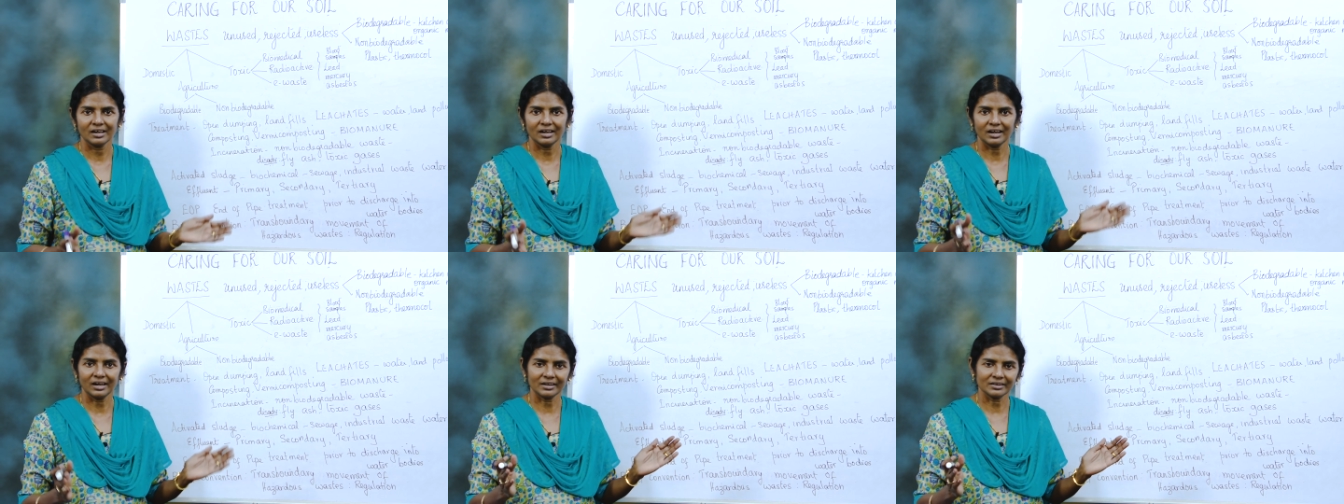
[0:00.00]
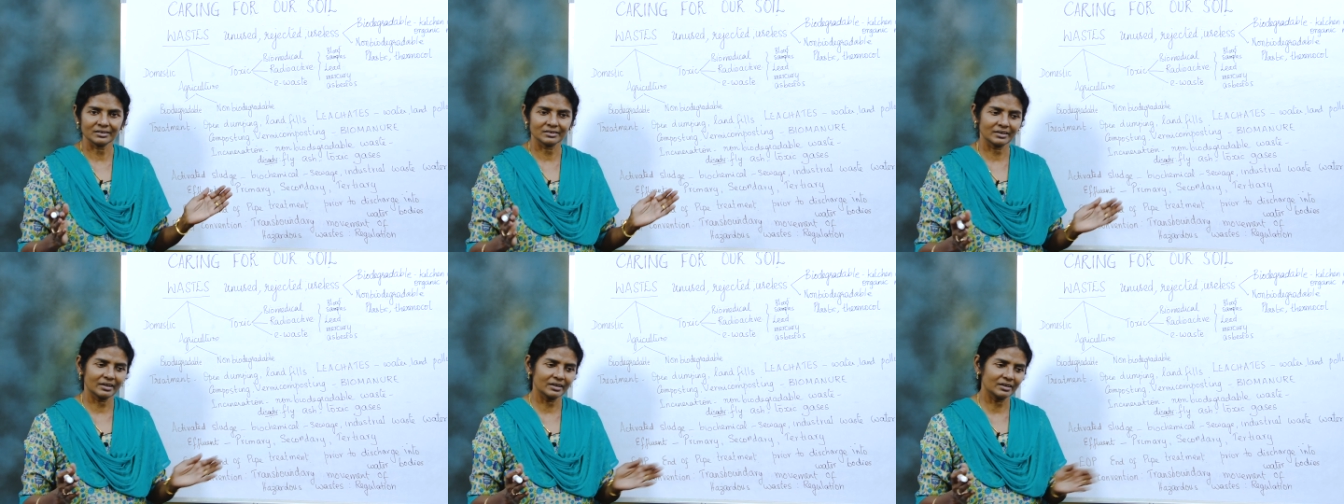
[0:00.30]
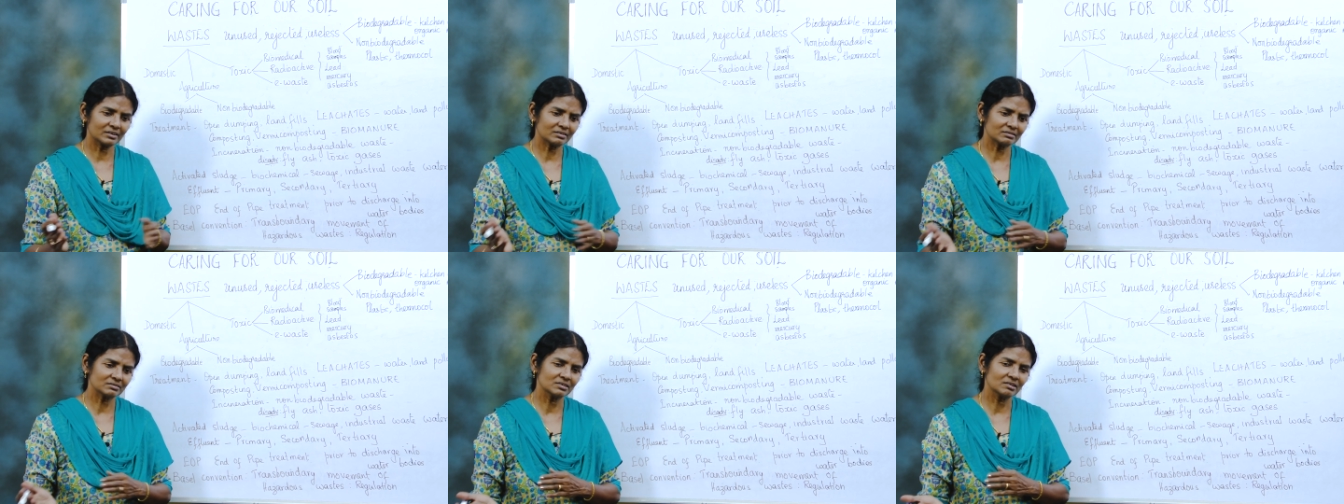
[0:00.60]
and
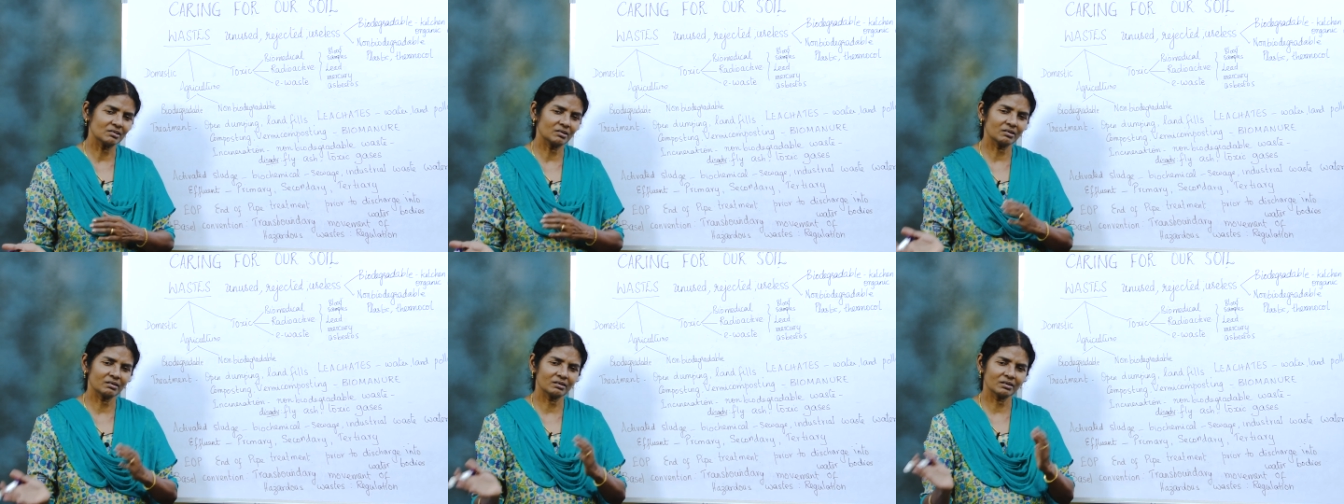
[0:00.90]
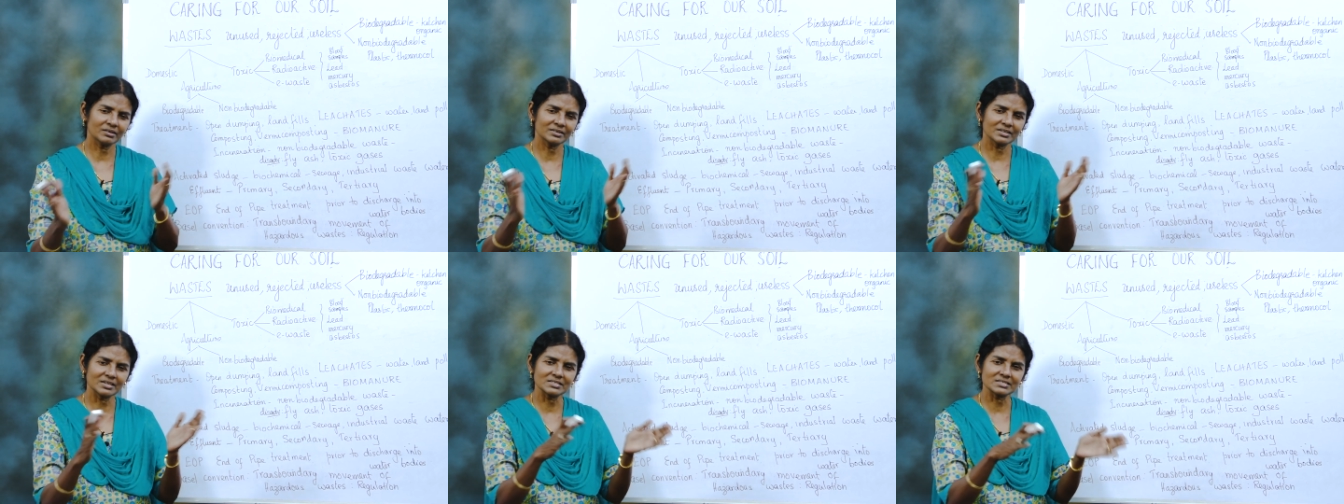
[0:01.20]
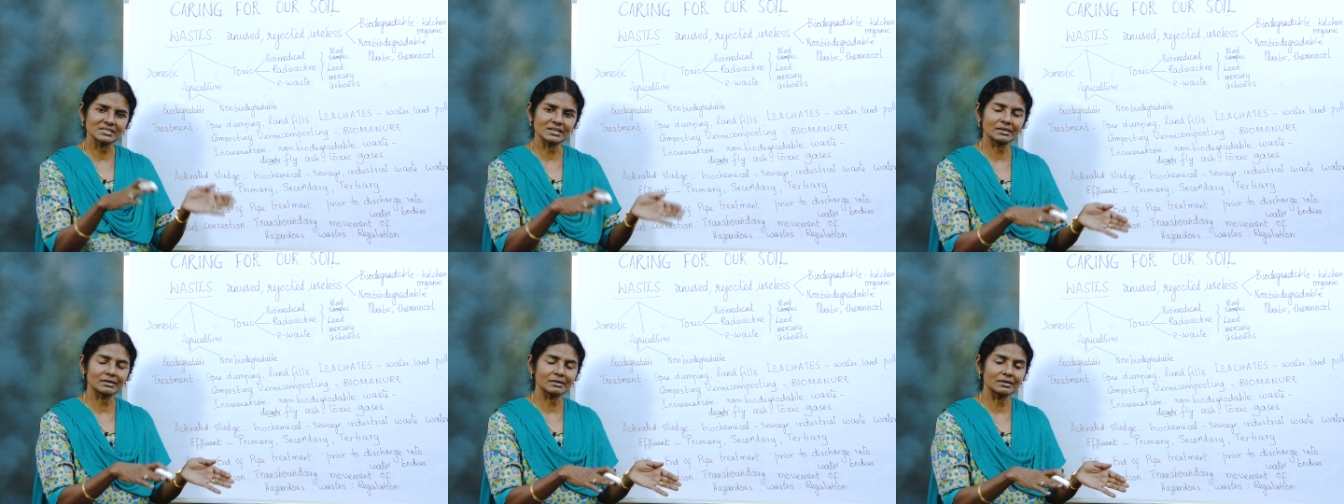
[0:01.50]
there all
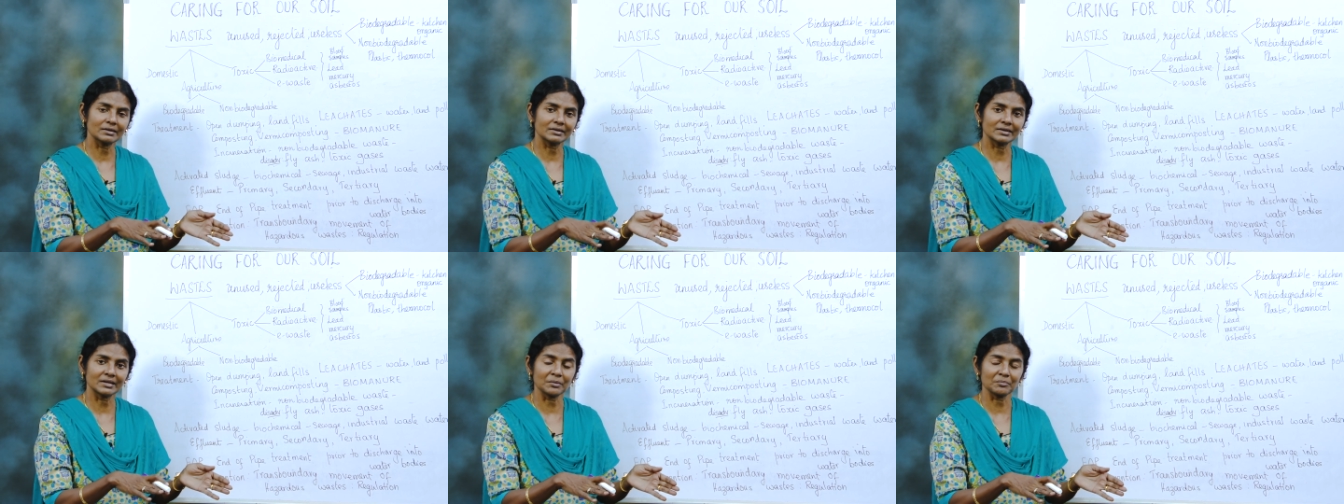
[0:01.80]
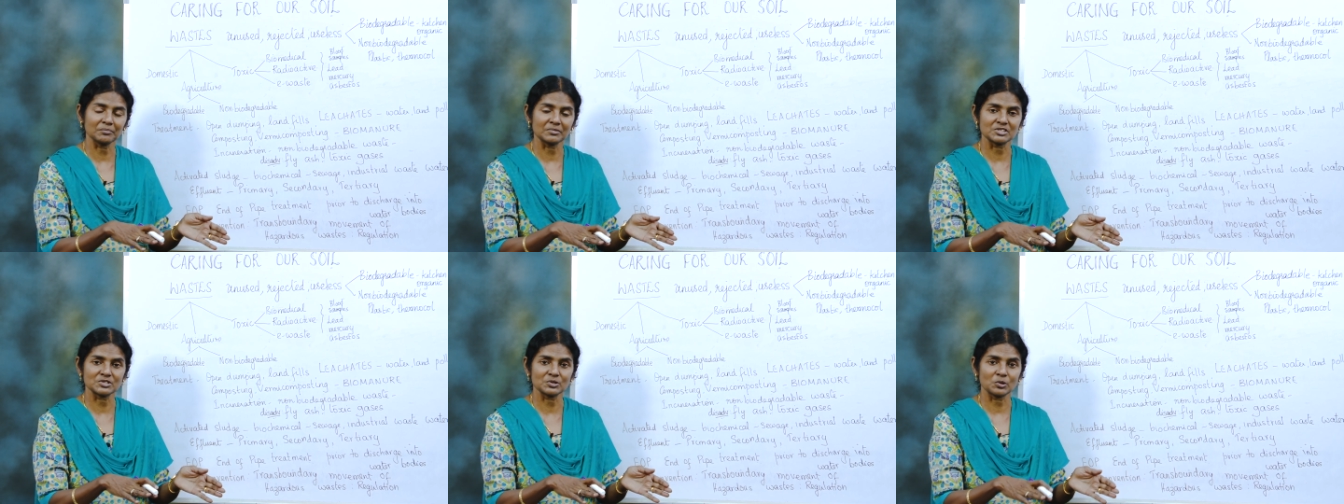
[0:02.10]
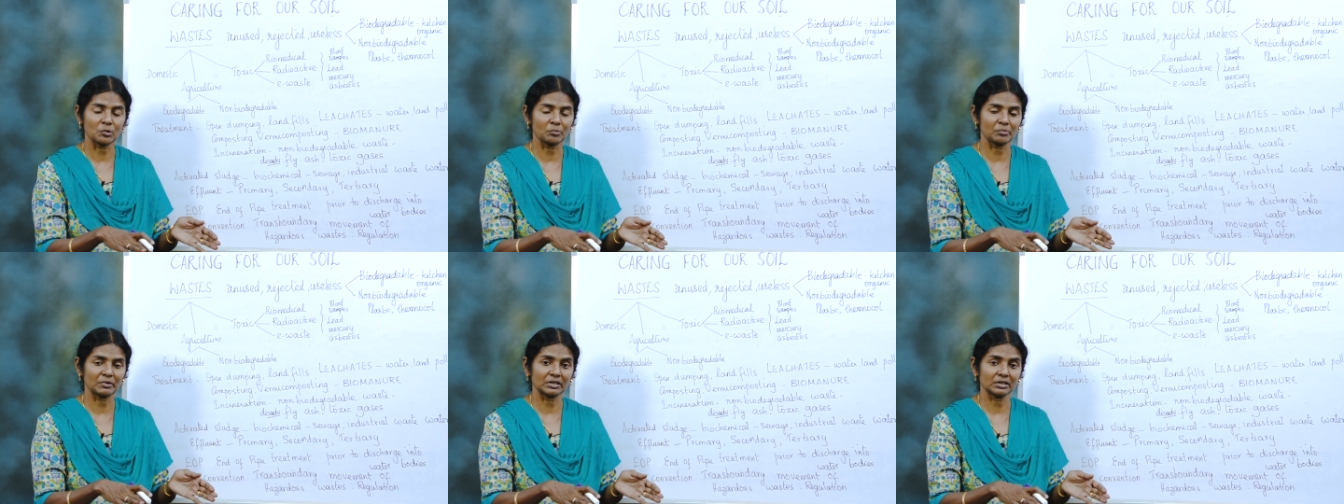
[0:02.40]
these are dumped
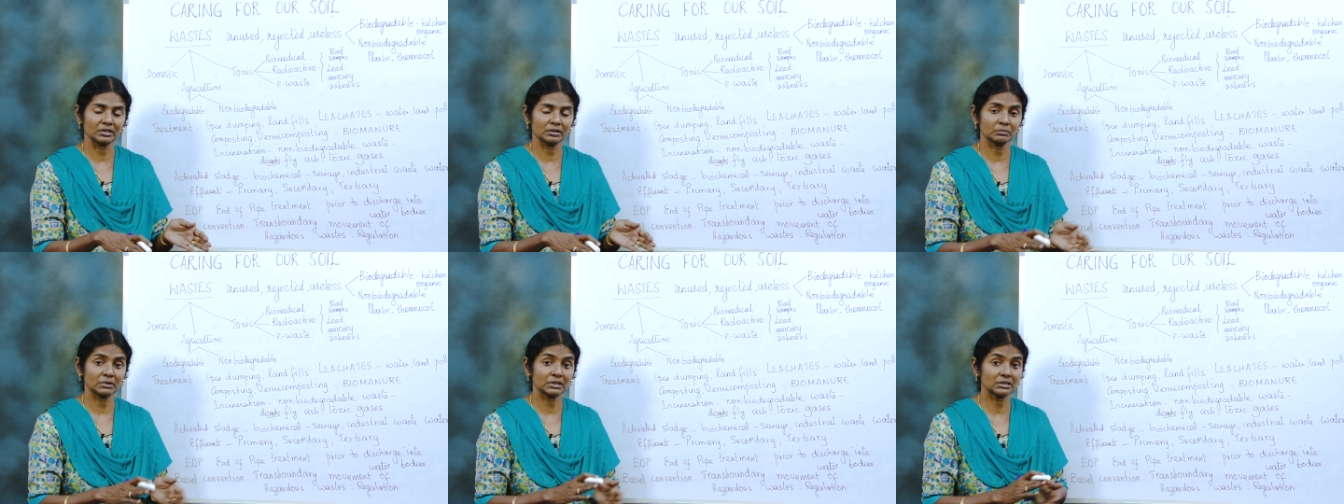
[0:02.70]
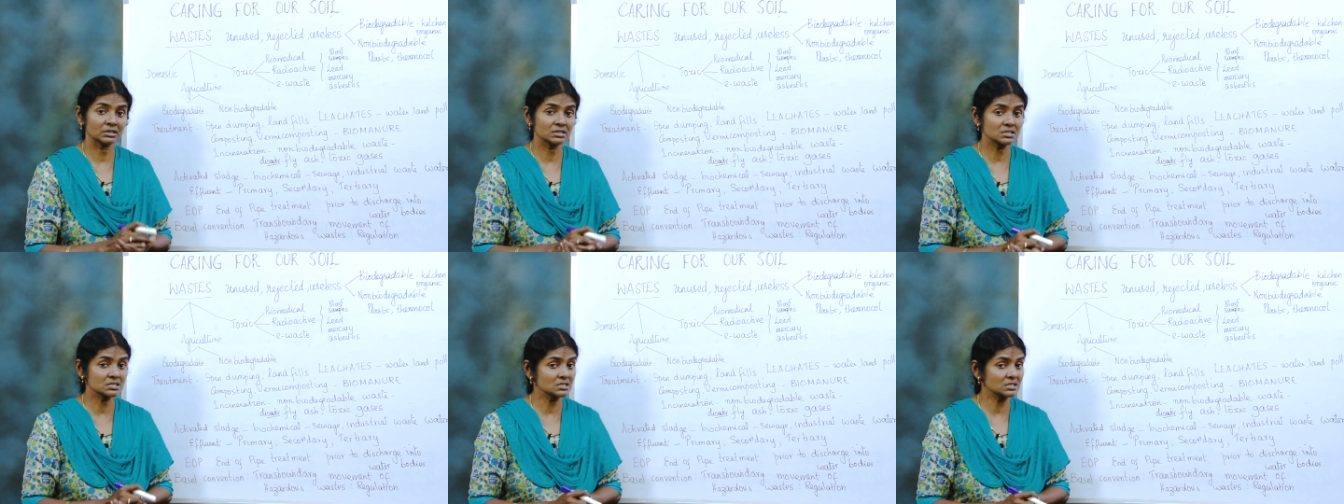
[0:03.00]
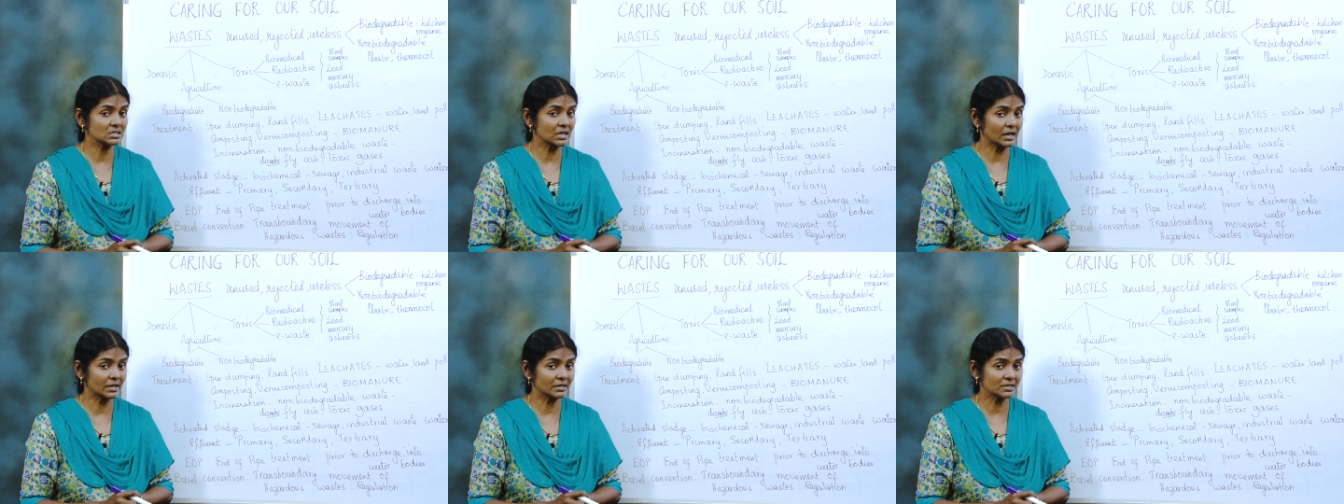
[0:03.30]
openly. But the
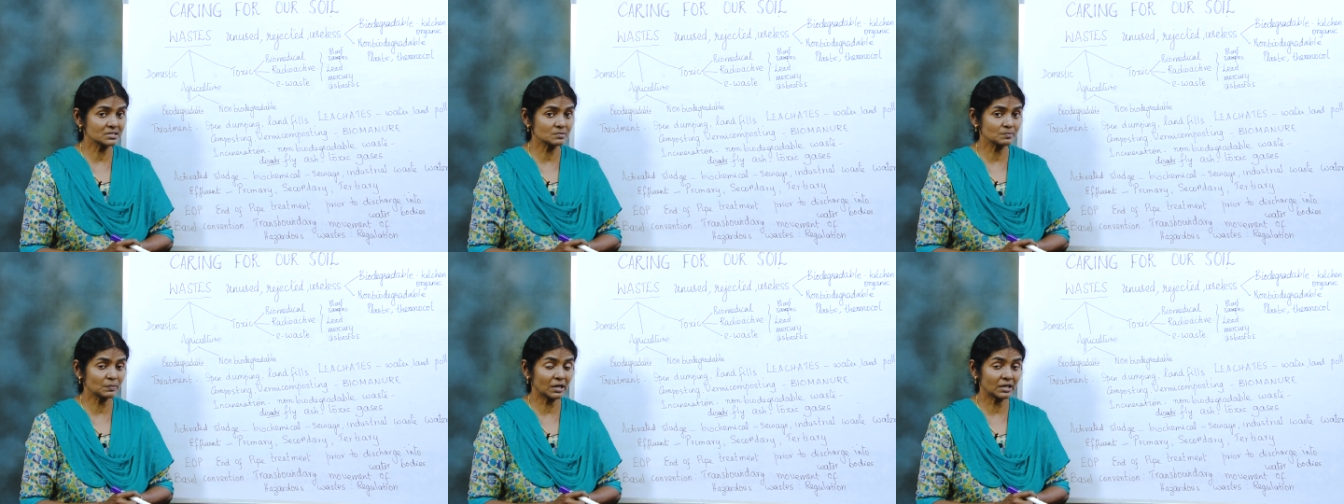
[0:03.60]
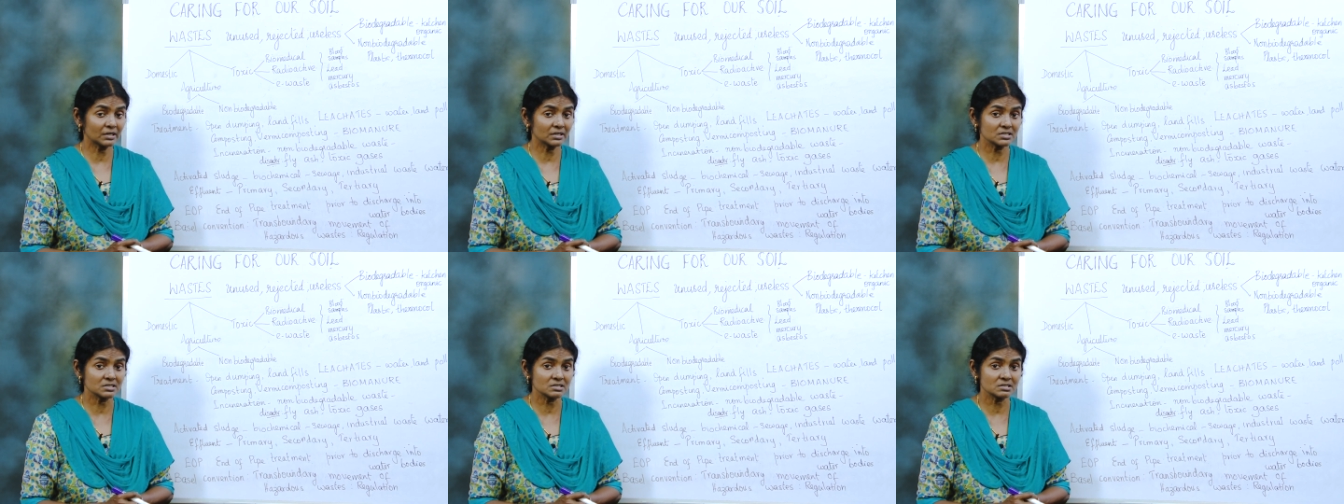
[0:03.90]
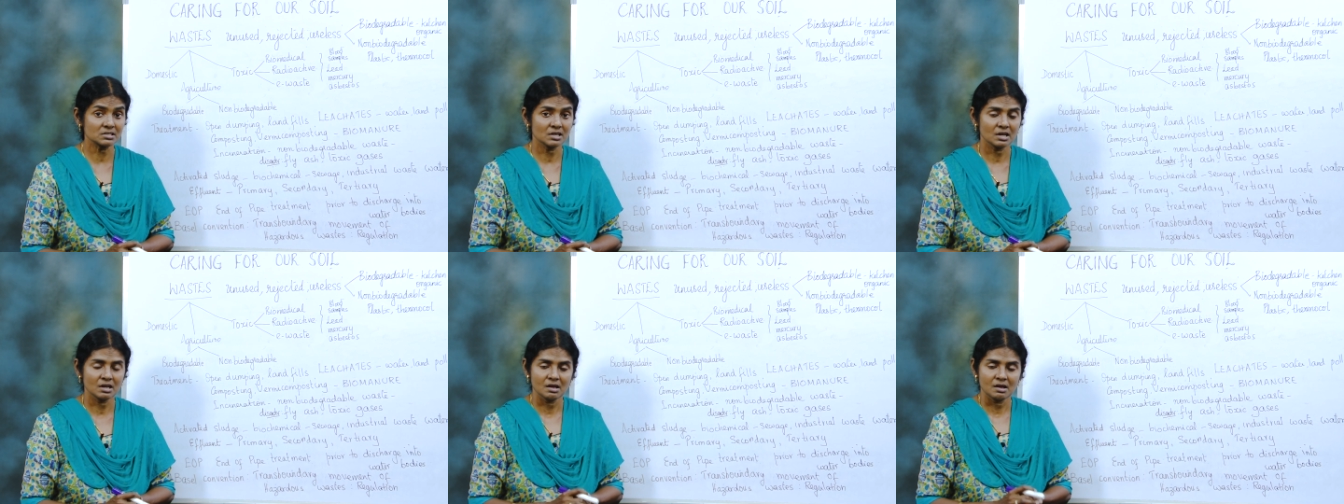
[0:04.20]
saddest part is